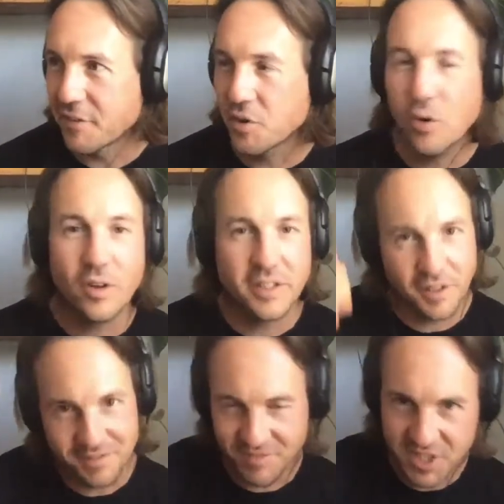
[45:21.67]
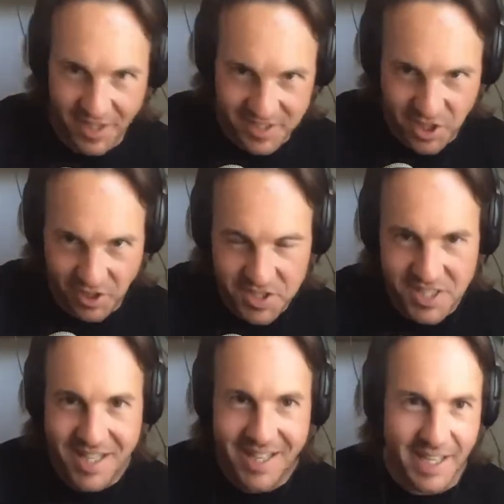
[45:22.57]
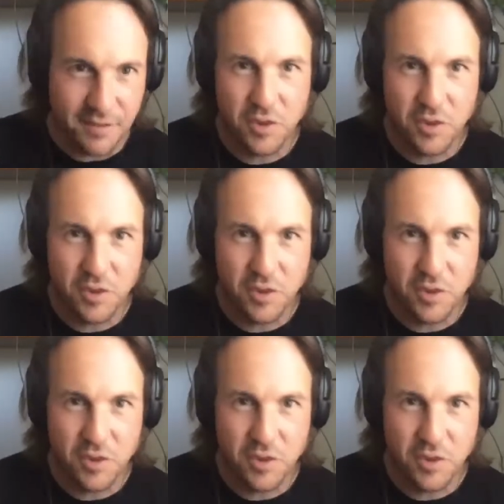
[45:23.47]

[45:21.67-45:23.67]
And if you're, you know, Scientology,